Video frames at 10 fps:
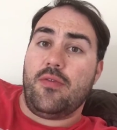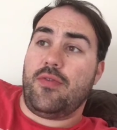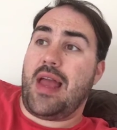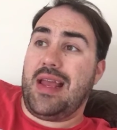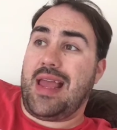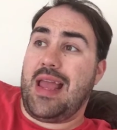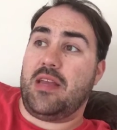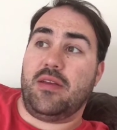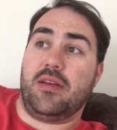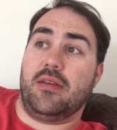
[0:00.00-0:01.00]
that
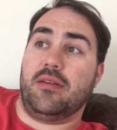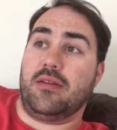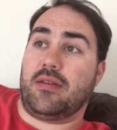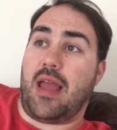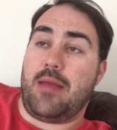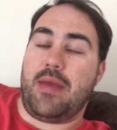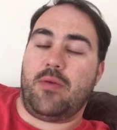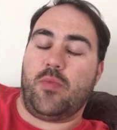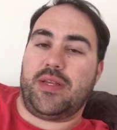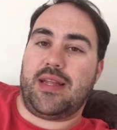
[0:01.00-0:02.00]
came
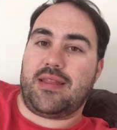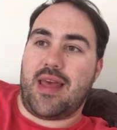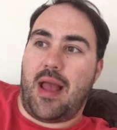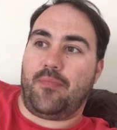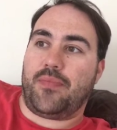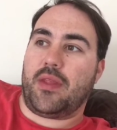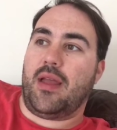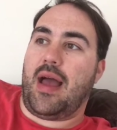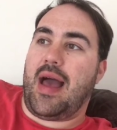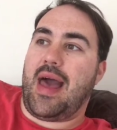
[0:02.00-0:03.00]
in, we did that.
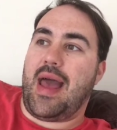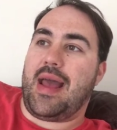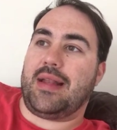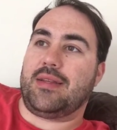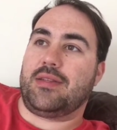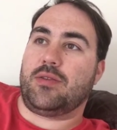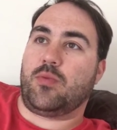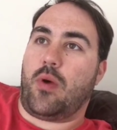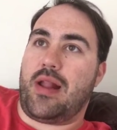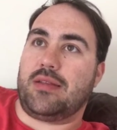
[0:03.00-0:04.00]
And
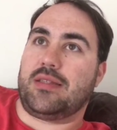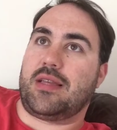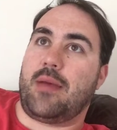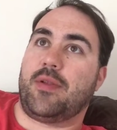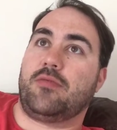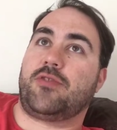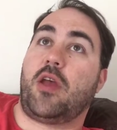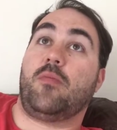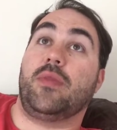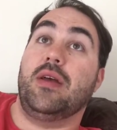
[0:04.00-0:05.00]
what else has happened?
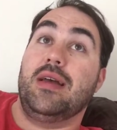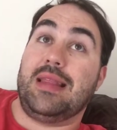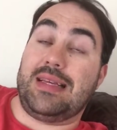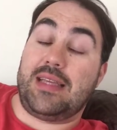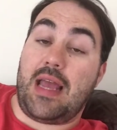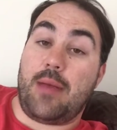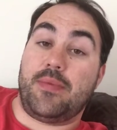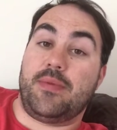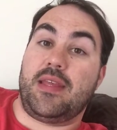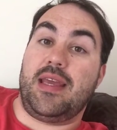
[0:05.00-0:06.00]
So last thing
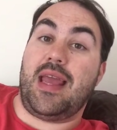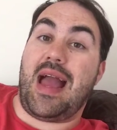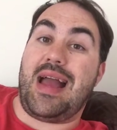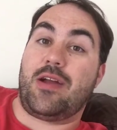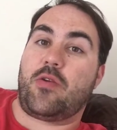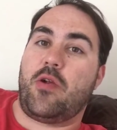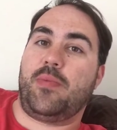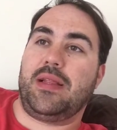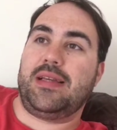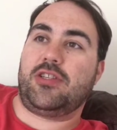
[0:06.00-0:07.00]
happened, the Acro
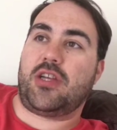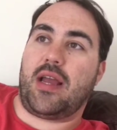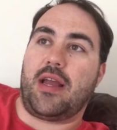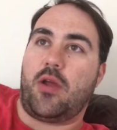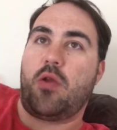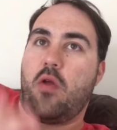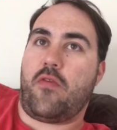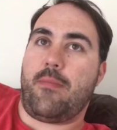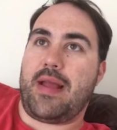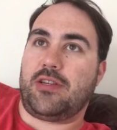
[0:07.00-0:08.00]
police check, I don't know if
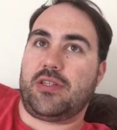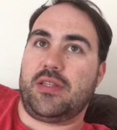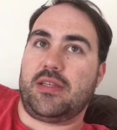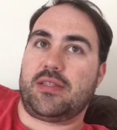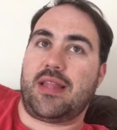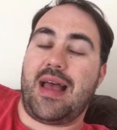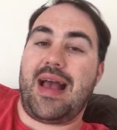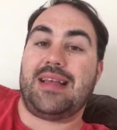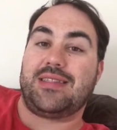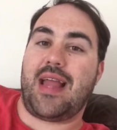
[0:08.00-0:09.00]
I mentioned this, that
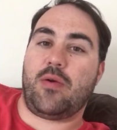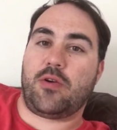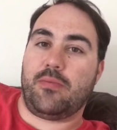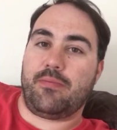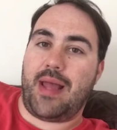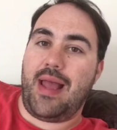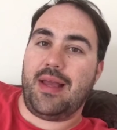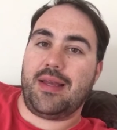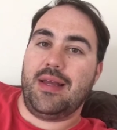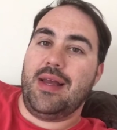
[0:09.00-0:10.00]
has now come
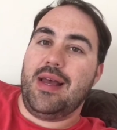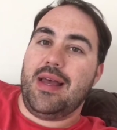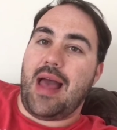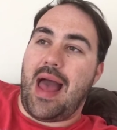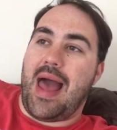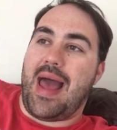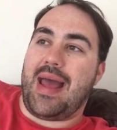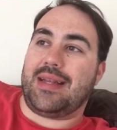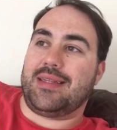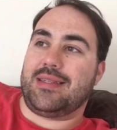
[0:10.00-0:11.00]
back.
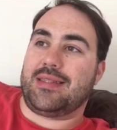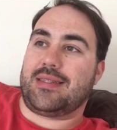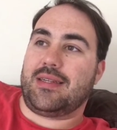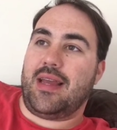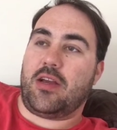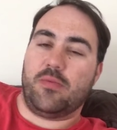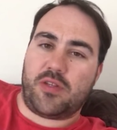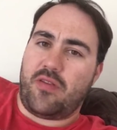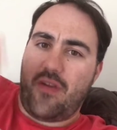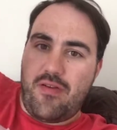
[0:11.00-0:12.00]
And it comes
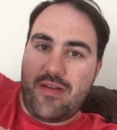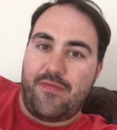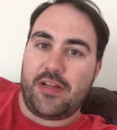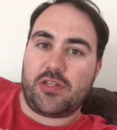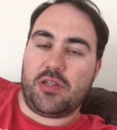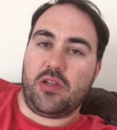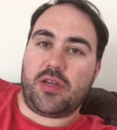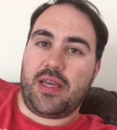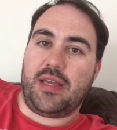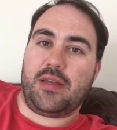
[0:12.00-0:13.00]
on a very official
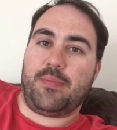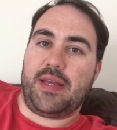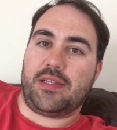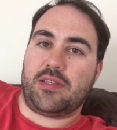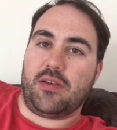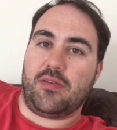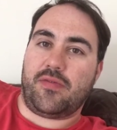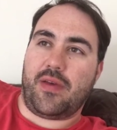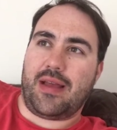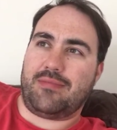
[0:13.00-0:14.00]
looking piece
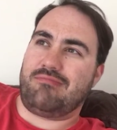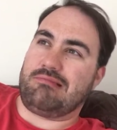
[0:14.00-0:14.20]
of, I